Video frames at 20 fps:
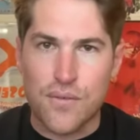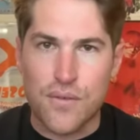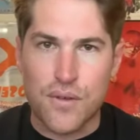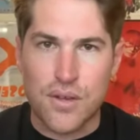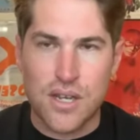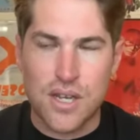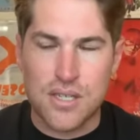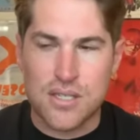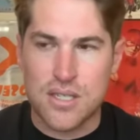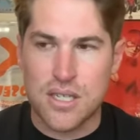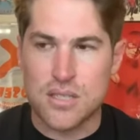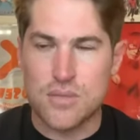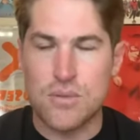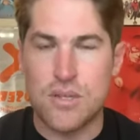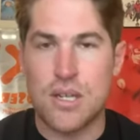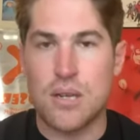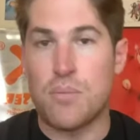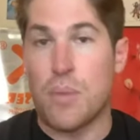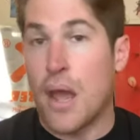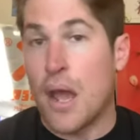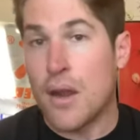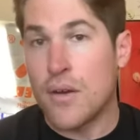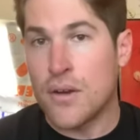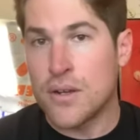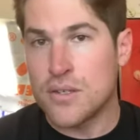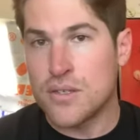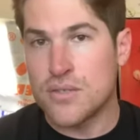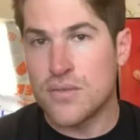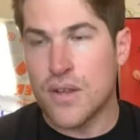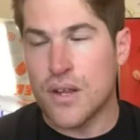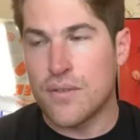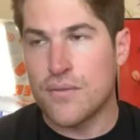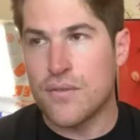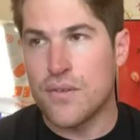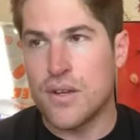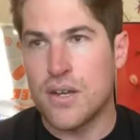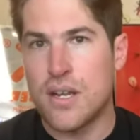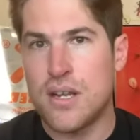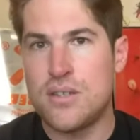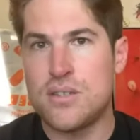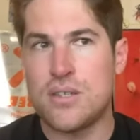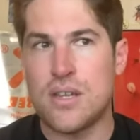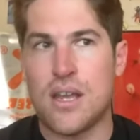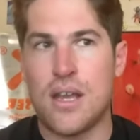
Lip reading: footage because we did a Power Rangers found footage,